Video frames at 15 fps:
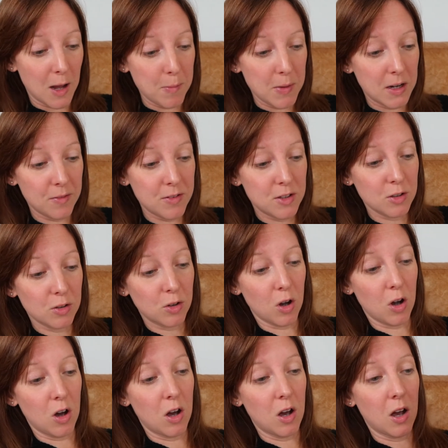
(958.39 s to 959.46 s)
I mean, I've still
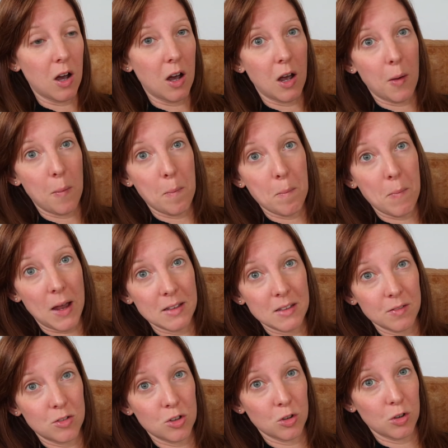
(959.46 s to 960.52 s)
got a
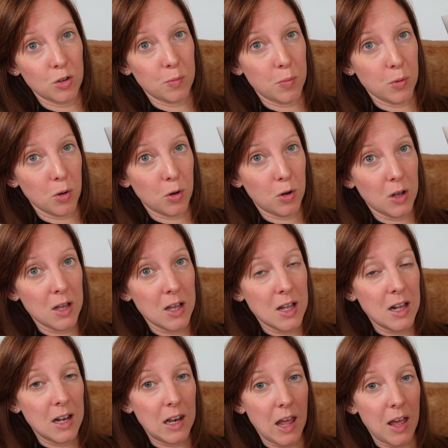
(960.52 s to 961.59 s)
massive chunk of book
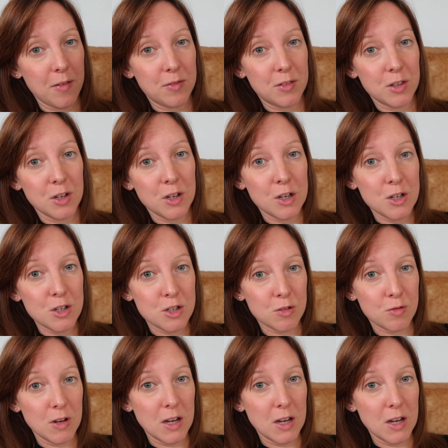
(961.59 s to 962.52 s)
left to